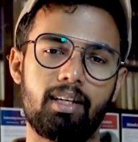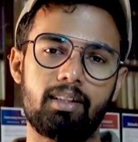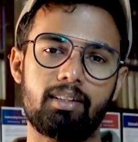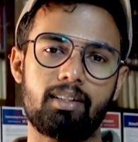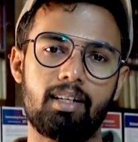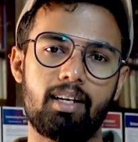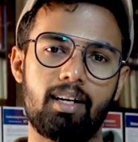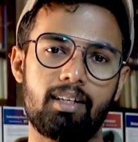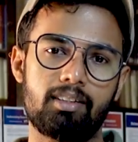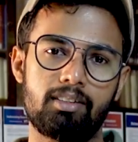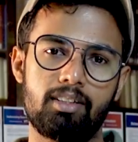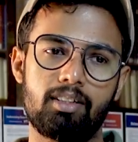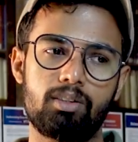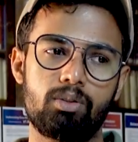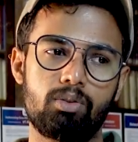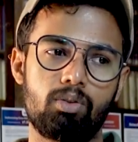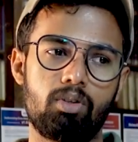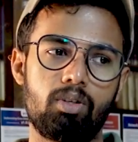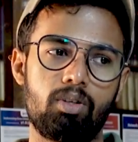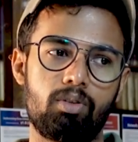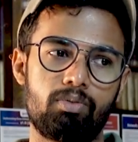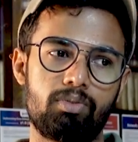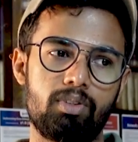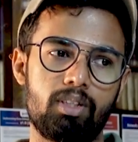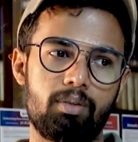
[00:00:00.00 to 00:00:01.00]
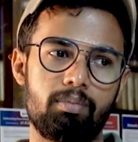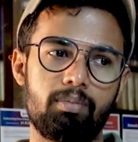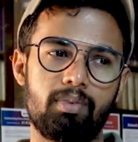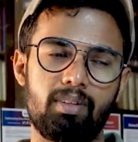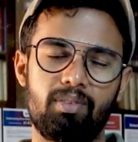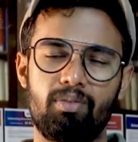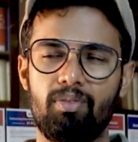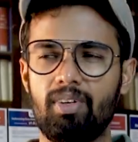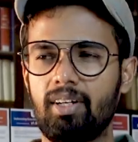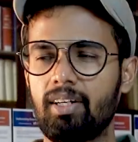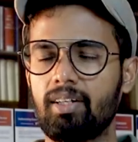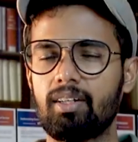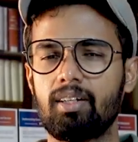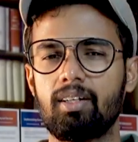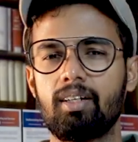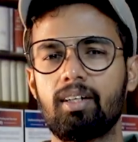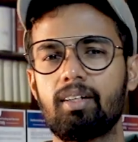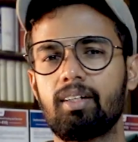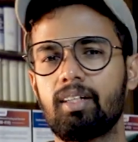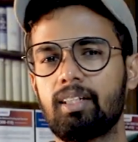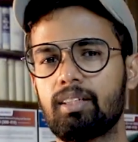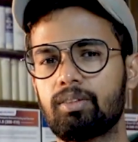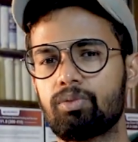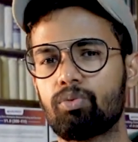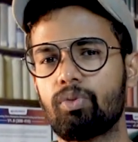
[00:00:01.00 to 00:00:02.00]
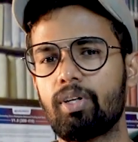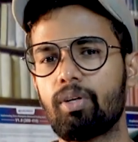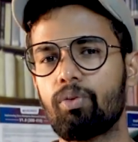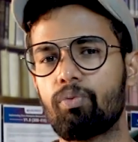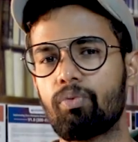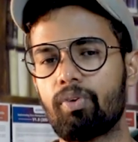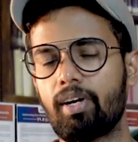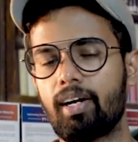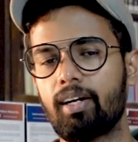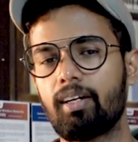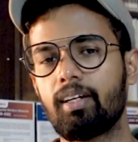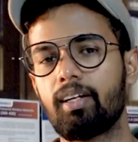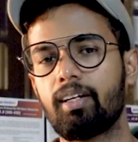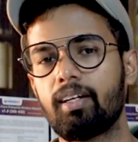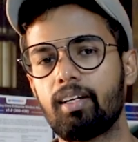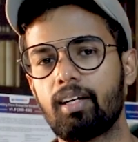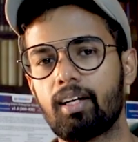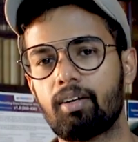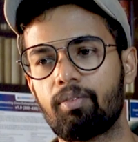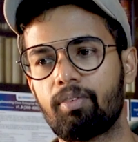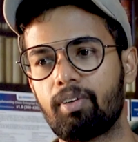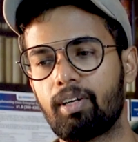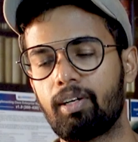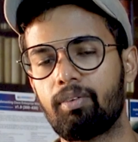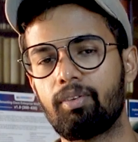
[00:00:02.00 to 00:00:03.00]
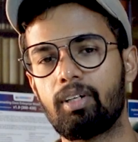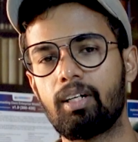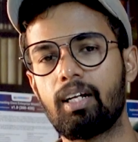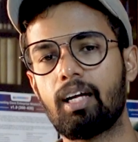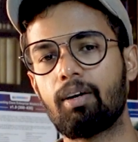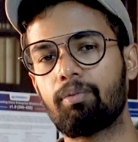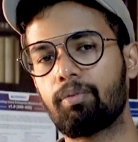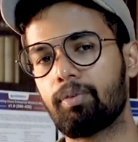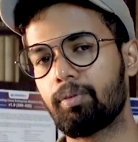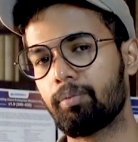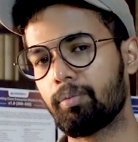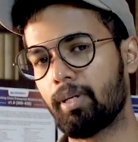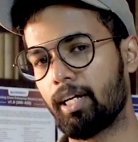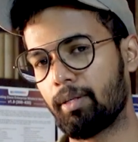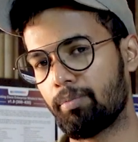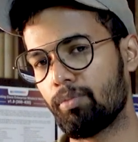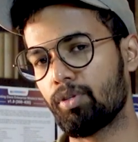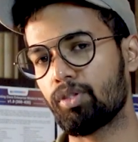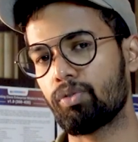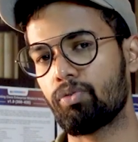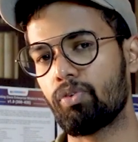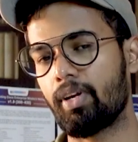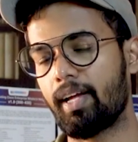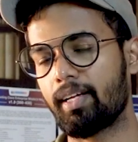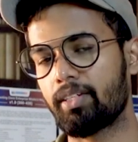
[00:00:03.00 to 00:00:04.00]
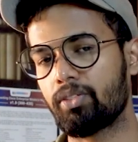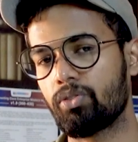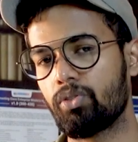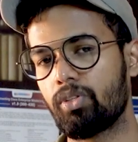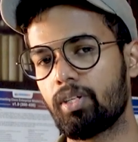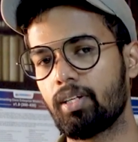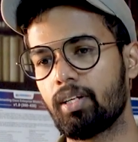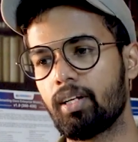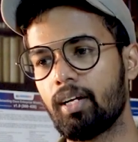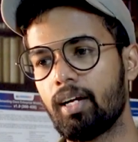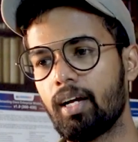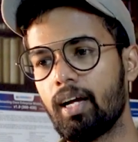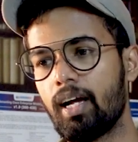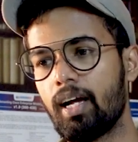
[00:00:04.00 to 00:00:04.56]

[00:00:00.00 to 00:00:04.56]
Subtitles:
connected to all of them. It's very friendly here, friendly atmosphere actually.